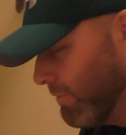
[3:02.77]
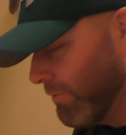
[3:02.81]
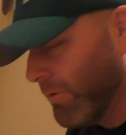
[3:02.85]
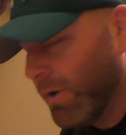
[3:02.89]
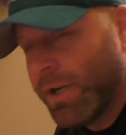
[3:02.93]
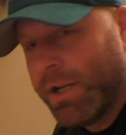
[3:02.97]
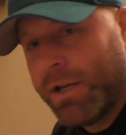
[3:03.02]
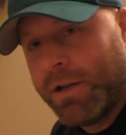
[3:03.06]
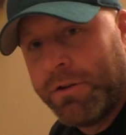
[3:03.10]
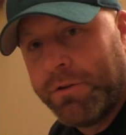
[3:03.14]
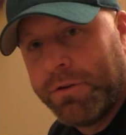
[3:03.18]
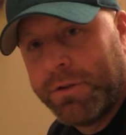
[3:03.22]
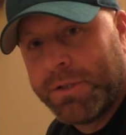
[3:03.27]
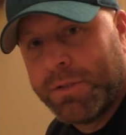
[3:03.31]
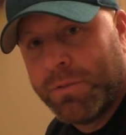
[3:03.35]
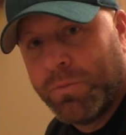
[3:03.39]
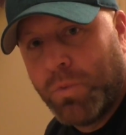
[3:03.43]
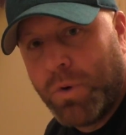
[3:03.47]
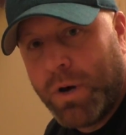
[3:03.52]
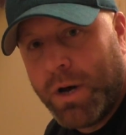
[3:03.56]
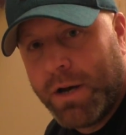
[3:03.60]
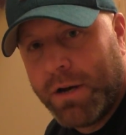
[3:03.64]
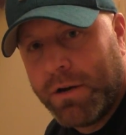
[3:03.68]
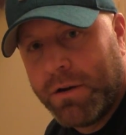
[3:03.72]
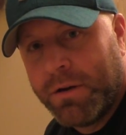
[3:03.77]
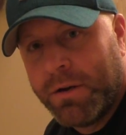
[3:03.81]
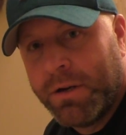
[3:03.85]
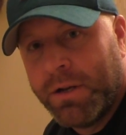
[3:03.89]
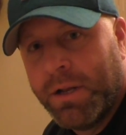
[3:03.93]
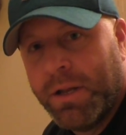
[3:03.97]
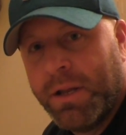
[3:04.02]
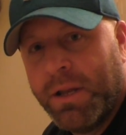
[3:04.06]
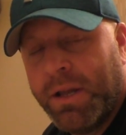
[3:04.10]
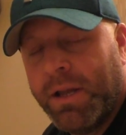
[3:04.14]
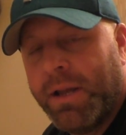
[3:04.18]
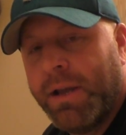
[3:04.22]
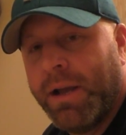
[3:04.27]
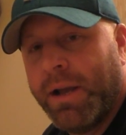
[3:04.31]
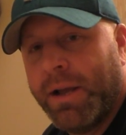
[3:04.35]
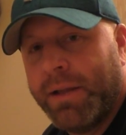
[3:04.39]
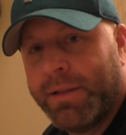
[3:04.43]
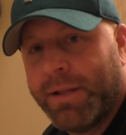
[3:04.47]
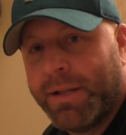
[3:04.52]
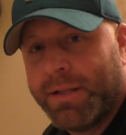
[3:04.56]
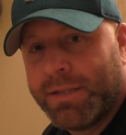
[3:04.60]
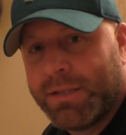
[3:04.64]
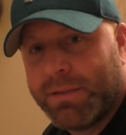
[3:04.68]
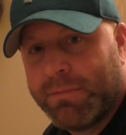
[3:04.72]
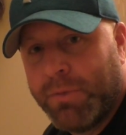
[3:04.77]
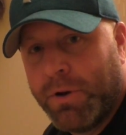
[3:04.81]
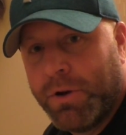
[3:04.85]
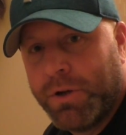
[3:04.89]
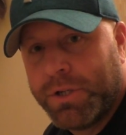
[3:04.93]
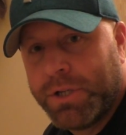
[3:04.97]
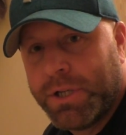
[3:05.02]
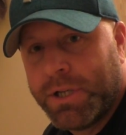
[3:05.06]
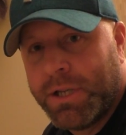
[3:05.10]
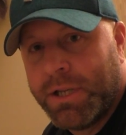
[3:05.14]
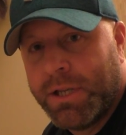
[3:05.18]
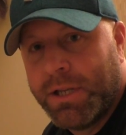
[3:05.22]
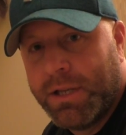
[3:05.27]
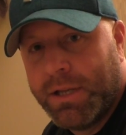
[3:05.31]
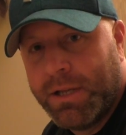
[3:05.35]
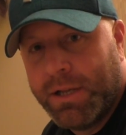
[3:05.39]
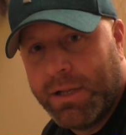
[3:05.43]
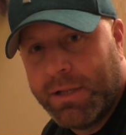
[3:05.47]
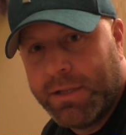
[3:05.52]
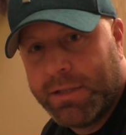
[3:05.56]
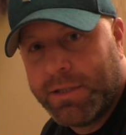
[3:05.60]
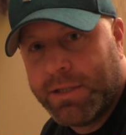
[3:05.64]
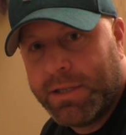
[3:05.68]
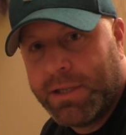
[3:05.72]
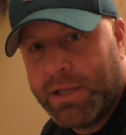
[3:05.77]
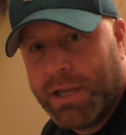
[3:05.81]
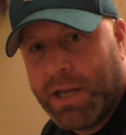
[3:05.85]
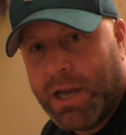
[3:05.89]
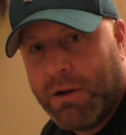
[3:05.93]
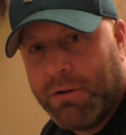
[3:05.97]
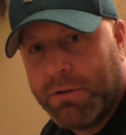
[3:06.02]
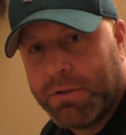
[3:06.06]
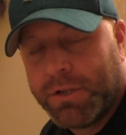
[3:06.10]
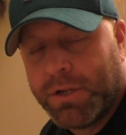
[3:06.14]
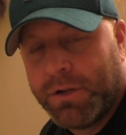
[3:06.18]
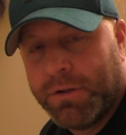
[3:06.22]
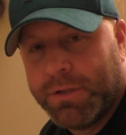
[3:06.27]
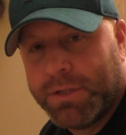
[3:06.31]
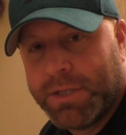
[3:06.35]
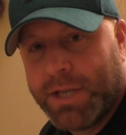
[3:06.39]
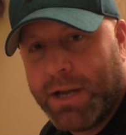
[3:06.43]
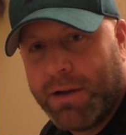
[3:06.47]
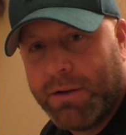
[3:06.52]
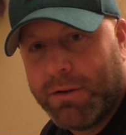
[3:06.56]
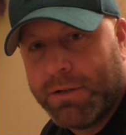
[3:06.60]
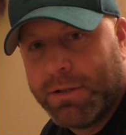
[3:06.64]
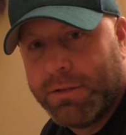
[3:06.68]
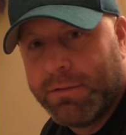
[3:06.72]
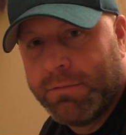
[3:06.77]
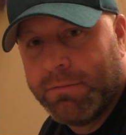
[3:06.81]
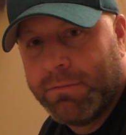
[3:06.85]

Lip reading: run it under some water, and then submerge it and see how it turns out.